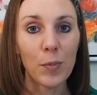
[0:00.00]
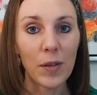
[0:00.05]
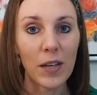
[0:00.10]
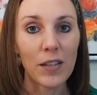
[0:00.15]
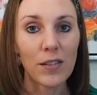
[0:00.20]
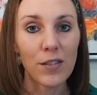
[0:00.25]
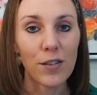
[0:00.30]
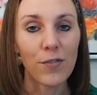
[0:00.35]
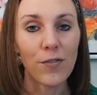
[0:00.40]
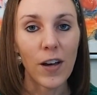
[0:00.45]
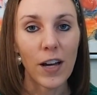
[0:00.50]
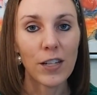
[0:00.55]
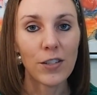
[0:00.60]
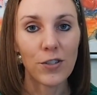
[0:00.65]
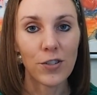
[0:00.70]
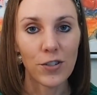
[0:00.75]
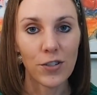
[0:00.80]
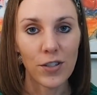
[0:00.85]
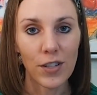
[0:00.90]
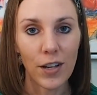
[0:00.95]
place to
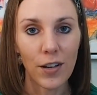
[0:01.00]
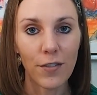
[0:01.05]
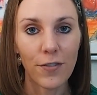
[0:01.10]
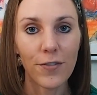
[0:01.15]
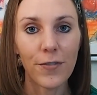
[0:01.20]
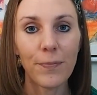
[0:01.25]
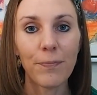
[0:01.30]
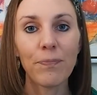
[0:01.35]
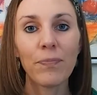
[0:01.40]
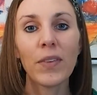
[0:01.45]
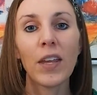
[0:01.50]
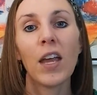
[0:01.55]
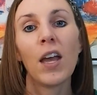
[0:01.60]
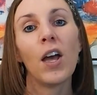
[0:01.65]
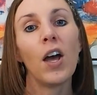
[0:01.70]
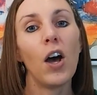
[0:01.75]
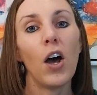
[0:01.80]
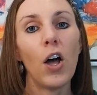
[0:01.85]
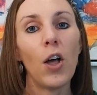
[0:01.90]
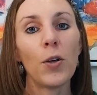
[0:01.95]
find yourself
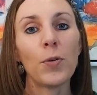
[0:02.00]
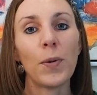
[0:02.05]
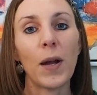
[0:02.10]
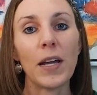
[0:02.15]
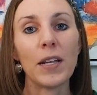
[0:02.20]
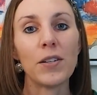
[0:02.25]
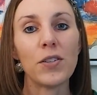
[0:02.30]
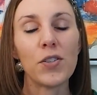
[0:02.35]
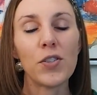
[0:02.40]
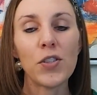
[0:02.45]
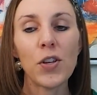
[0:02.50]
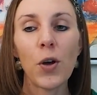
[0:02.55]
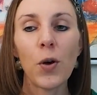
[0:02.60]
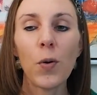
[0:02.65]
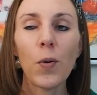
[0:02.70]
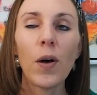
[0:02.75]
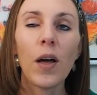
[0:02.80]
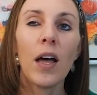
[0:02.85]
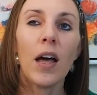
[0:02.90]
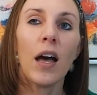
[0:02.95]
all right
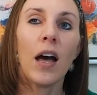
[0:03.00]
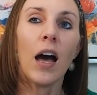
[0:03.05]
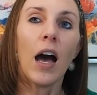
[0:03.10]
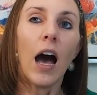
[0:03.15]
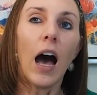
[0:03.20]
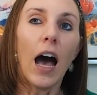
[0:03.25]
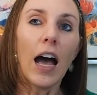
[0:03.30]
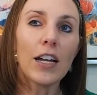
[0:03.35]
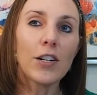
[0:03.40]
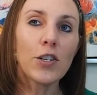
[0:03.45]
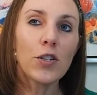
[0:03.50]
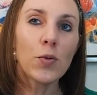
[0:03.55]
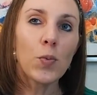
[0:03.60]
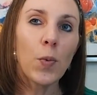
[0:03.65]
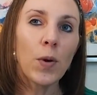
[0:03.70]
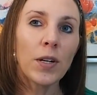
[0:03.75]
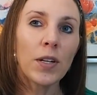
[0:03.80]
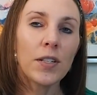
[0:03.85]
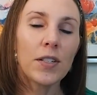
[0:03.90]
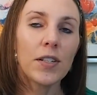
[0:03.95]
so I just
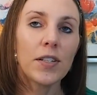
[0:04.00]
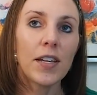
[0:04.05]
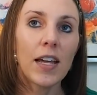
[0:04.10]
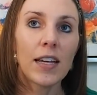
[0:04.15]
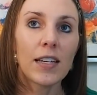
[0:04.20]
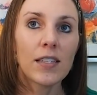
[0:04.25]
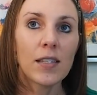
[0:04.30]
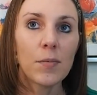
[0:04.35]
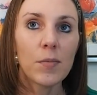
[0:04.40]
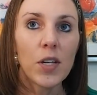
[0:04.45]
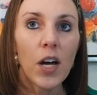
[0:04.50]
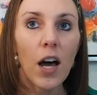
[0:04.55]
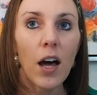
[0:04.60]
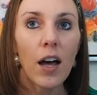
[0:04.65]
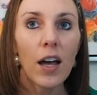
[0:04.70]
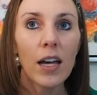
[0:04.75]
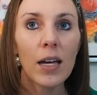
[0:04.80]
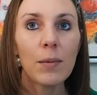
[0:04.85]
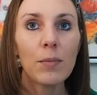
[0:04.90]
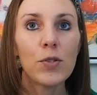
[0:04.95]
wanted to take some
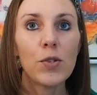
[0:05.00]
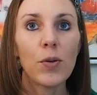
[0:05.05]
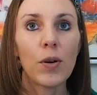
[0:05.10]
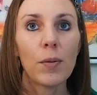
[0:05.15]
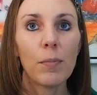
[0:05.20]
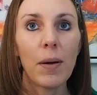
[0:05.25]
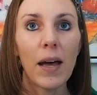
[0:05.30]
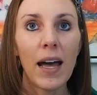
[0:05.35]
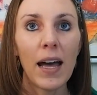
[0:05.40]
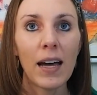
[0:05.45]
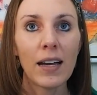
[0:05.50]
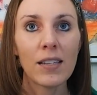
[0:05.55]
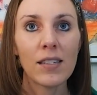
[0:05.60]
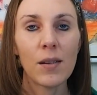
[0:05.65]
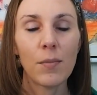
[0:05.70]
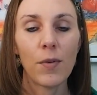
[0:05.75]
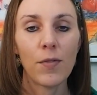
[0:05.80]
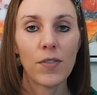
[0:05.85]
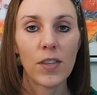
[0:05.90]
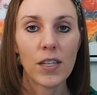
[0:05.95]
time to unpack
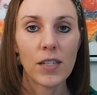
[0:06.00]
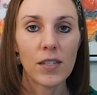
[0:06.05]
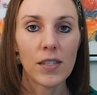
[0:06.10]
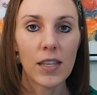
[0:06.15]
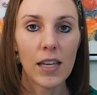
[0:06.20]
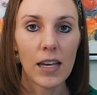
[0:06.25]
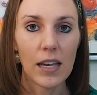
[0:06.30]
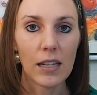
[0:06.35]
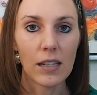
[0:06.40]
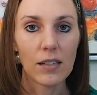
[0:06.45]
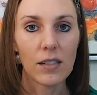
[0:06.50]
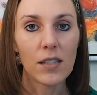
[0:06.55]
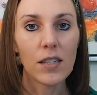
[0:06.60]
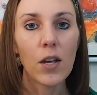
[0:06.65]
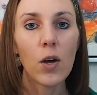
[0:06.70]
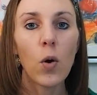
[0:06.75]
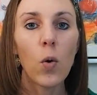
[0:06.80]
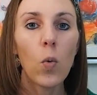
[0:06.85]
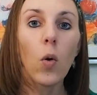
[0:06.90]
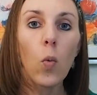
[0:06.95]
some of these things.
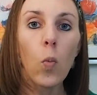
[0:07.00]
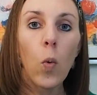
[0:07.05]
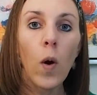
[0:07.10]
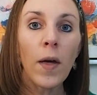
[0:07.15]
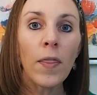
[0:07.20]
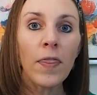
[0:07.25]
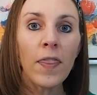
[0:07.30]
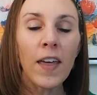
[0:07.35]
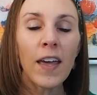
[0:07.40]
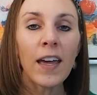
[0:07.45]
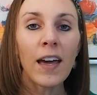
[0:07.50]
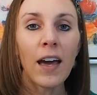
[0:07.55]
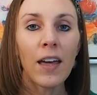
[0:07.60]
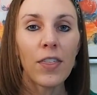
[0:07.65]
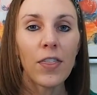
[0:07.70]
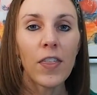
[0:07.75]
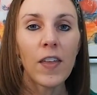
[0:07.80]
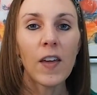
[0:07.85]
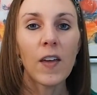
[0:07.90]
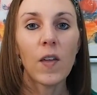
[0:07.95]
One thing I
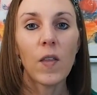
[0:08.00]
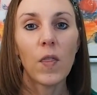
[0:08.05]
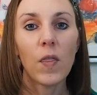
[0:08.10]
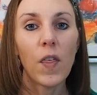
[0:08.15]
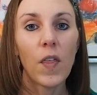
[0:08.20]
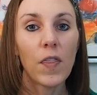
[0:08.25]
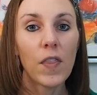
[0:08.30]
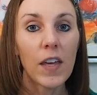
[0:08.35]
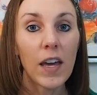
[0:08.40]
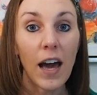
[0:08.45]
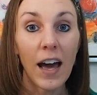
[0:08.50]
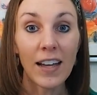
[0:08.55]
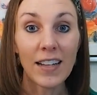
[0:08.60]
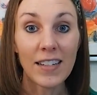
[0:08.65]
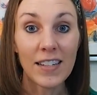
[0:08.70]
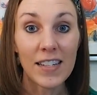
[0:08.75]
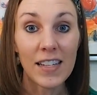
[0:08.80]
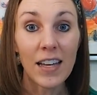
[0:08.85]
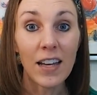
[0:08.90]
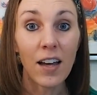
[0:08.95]
think that the
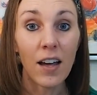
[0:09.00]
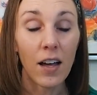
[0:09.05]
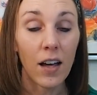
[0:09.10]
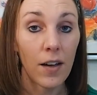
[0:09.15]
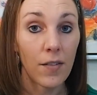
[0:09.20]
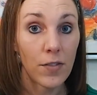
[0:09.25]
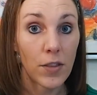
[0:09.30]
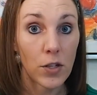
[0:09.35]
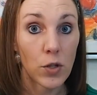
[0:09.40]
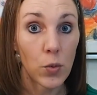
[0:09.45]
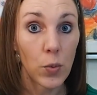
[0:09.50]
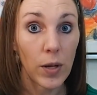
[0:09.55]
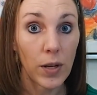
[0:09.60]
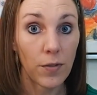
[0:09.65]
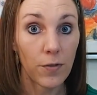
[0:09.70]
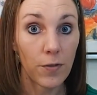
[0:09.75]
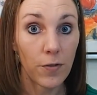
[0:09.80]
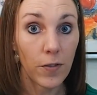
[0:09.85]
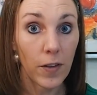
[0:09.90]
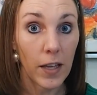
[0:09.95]
idea of the
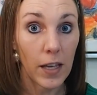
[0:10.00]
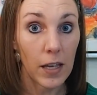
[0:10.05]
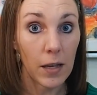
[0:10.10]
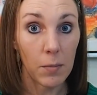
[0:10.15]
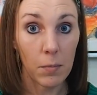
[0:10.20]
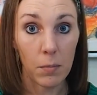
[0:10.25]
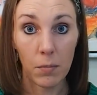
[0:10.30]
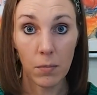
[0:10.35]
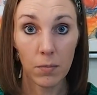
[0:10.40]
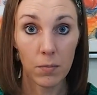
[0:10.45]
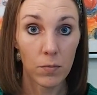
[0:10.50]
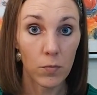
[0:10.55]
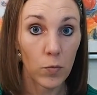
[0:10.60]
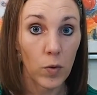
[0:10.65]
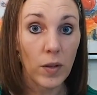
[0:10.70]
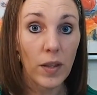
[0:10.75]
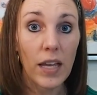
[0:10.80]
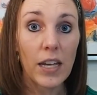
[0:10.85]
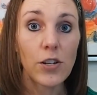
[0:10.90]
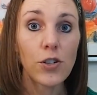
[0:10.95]
twin flame
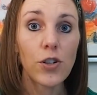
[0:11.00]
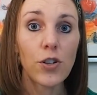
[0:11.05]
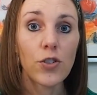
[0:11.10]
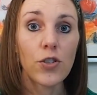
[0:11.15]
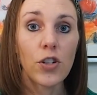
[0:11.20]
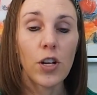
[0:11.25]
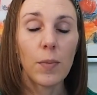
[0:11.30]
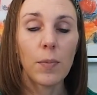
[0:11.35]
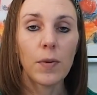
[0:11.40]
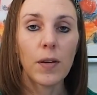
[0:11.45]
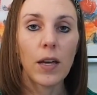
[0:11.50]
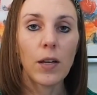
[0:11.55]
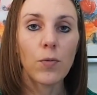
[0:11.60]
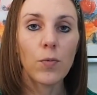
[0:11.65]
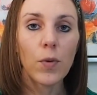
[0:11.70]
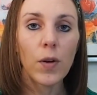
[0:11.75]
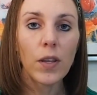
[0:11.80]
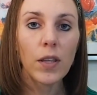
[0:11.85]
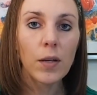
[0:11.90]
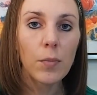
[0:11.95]
relationship can
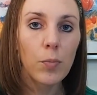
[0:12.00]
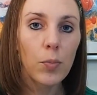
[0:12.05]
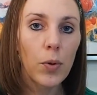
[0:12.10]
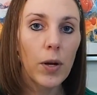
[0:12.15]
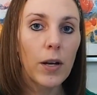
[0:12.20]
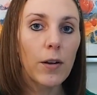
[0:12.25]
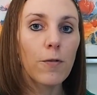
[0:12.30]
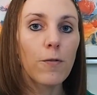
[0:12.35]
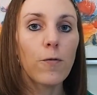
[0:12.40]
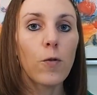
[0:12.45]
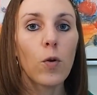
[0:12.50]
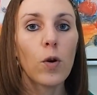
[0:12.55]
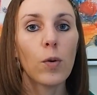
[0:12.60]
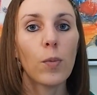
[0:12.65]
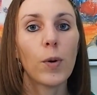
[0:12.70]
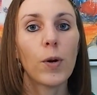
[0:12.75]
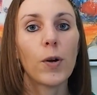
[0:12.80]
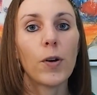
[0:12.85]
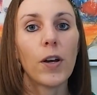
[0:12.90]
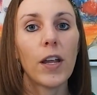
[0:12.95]
really bring
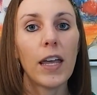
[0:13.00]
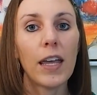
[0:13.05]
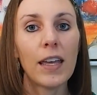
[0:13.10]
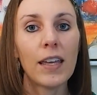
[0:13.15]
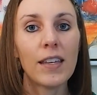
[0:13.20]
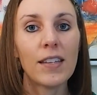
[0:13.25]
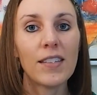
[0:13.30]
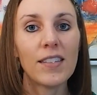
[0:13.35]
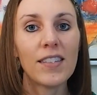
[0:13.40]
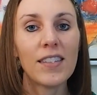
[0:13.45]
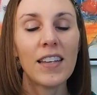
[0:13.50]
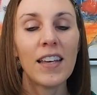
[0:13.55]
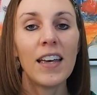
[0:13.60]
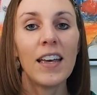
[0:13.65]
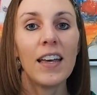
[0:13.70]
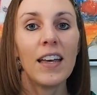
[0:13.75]
forward is